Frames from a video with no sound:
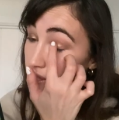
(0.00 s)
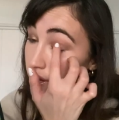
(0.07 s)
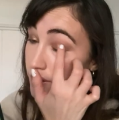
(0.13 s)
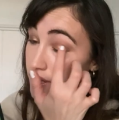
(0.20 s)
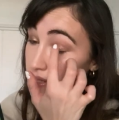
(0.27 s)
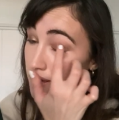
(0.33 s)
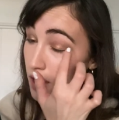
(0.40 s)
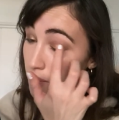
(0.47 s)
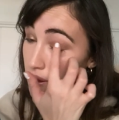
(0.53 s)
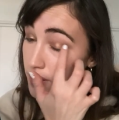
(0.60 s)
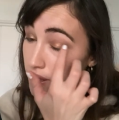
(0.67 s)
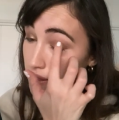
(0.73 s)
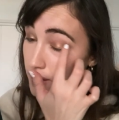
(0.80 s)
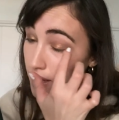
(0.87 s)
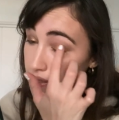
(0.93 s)
The only time I
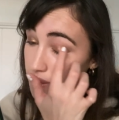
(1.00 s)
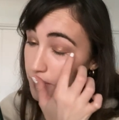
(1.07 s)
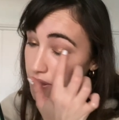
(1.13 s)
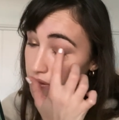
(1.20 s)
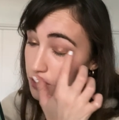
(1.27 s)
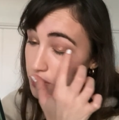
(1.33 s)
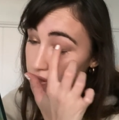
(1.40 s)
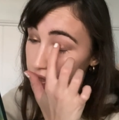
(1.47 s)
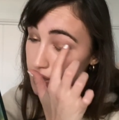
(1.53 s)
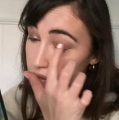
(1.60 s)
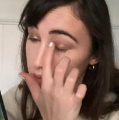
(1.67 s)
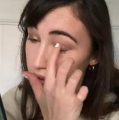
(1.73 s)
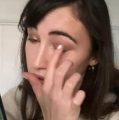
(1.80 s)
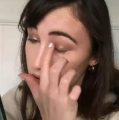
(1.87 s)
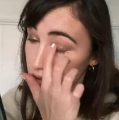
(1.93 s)
think that's a bit dodgy is
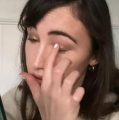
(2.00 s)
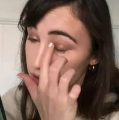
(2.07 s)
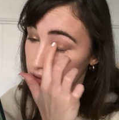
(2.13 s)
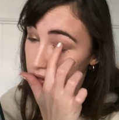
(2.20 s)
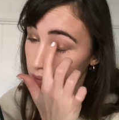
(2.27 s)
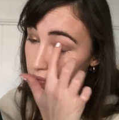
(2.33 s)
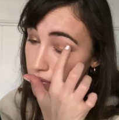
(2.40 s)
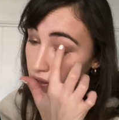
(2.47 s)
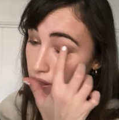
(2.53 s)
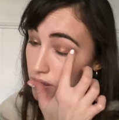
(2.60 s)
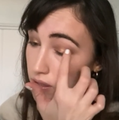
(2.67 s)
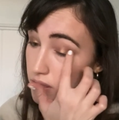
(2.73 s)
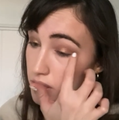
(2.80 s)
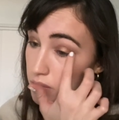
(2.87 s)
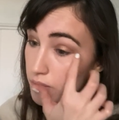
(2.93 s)
when you're using something
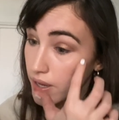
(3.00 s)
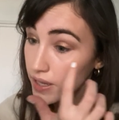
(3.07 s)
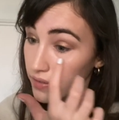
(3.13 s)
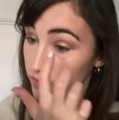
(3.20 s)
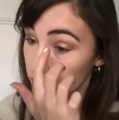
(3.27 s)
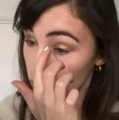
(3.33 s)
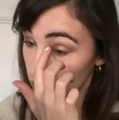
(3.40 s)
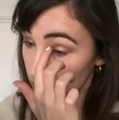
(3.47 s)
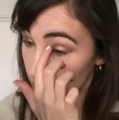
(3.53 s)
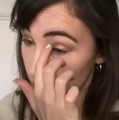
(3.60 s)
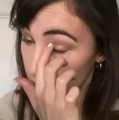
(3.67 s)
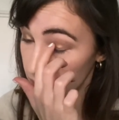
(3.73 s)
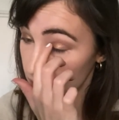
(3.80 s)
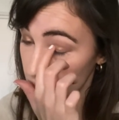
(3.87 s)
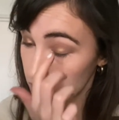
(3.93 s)
that's made for your
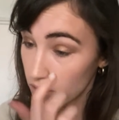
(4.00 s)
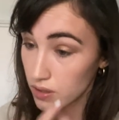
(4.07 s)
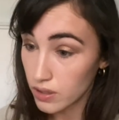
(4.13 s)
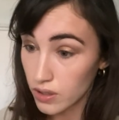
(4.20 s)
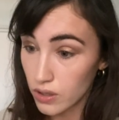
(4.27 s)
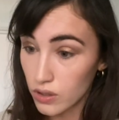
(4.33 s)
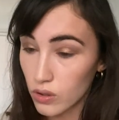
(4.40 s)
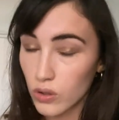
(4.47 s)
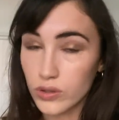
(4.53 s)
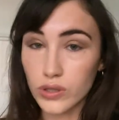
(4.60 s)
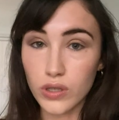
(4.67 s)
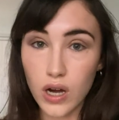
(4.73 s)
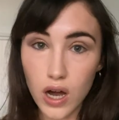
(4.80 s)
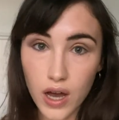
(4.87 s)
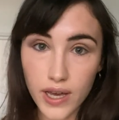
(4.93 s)
lips on
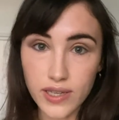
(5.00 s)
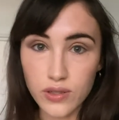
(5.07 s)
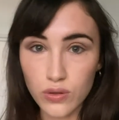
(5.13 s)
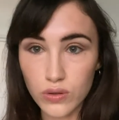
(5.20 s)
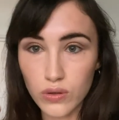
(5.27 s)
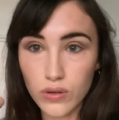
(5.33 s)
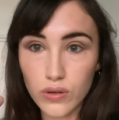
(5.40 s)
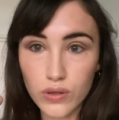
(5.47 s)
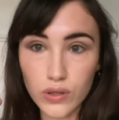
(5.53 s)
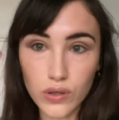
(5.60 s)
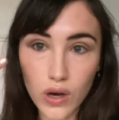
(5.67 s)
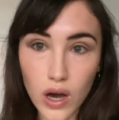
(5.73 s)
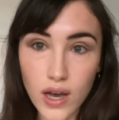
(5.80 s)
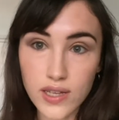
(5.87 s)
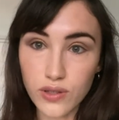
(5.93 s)
your eyes, or your
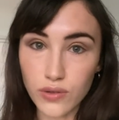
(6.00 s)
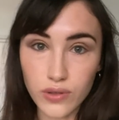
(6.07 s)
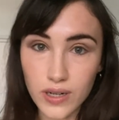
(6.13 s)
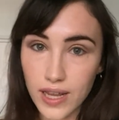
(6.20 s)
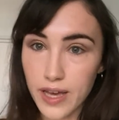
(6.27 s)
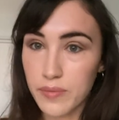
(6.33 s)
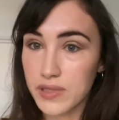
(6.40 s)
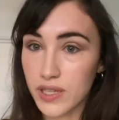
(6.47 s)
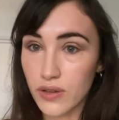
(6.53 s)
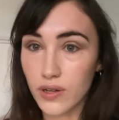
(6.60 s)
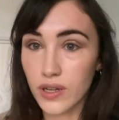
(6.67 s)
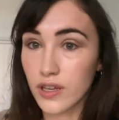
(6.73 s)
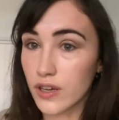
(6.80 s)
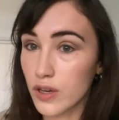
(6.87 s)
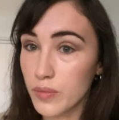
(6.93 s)
eyes on your lips, and you're
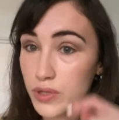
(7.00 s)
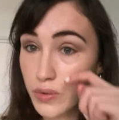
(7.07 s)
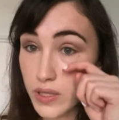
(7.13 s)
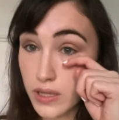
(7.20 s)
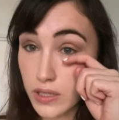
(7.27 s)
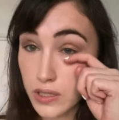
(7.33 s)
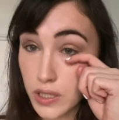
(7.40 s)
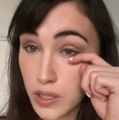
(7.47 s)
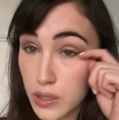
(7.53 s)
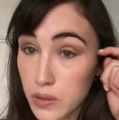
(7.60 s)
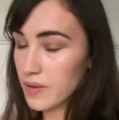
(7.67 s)
going to go between the two.